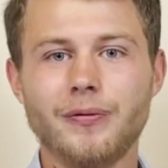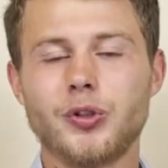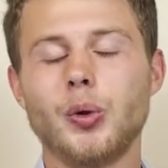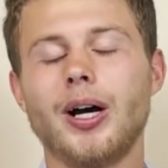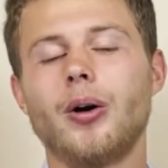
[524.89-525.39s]

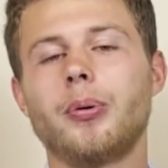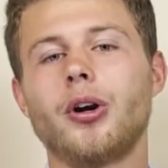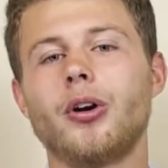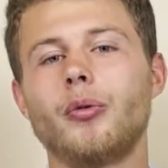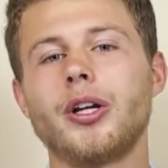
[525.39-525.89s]
to help
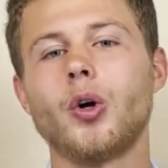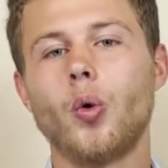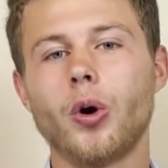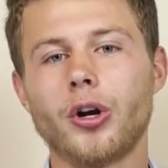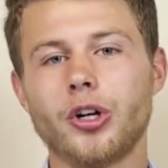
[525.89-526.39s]
her
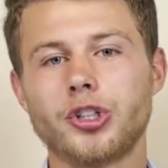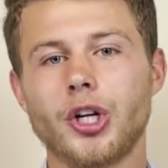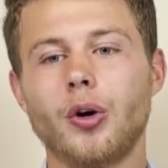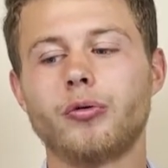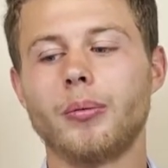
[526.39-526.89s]
record her
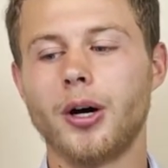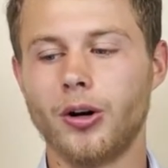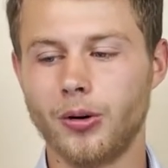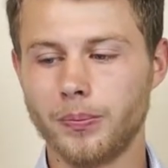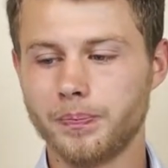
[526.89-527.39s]
show from
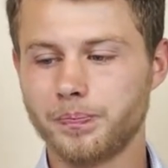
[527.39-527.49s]
home.